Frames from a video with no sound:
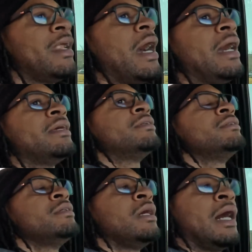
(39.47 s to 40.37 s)
not.
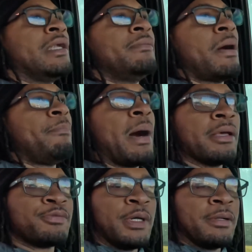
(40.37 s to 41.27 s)
I know my
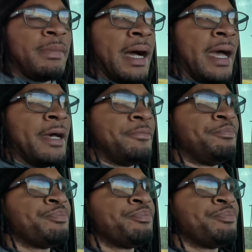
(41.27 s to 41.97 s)
pops wanna buy it.